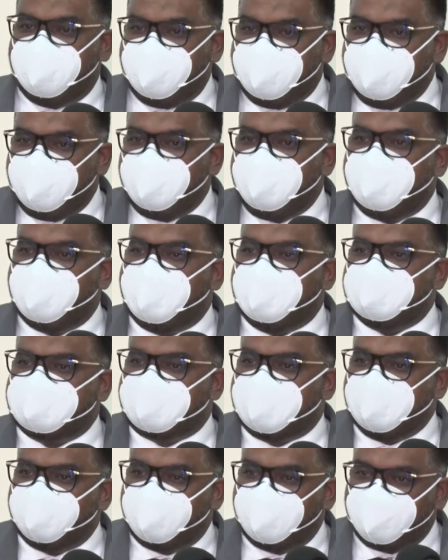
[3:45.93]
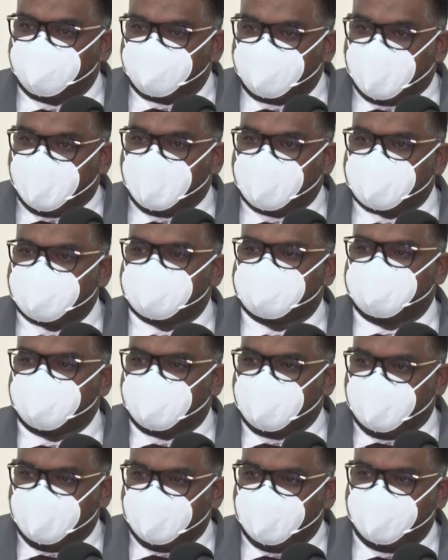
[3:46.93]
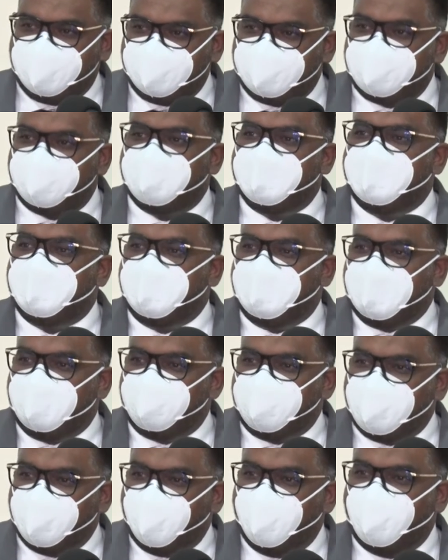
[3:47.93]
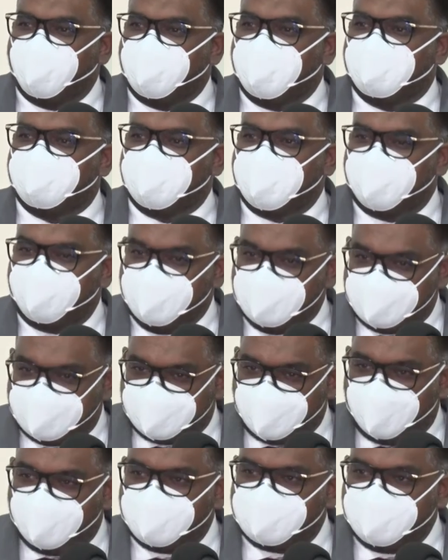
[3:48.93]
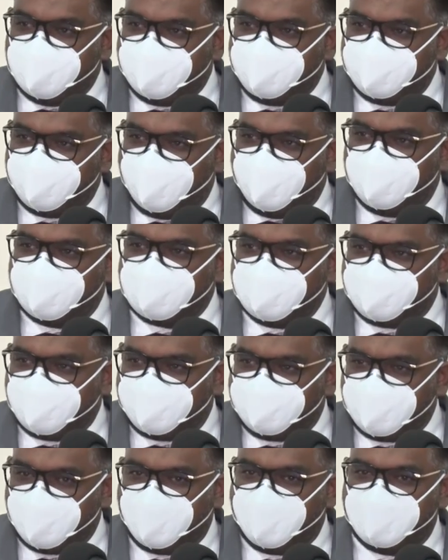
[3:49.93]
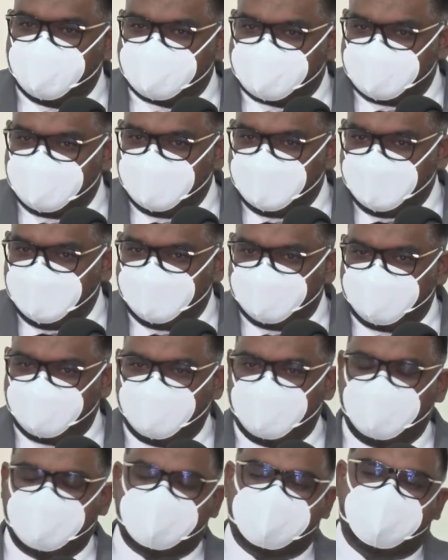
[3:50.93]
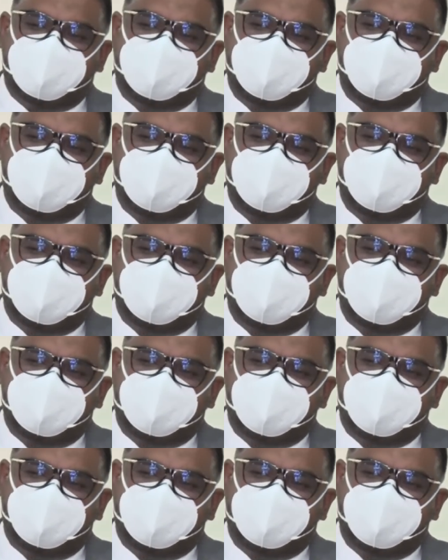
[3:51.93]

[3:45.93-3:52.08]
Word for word: he has given back to Guyana and we owe him a resounding round of applause for this.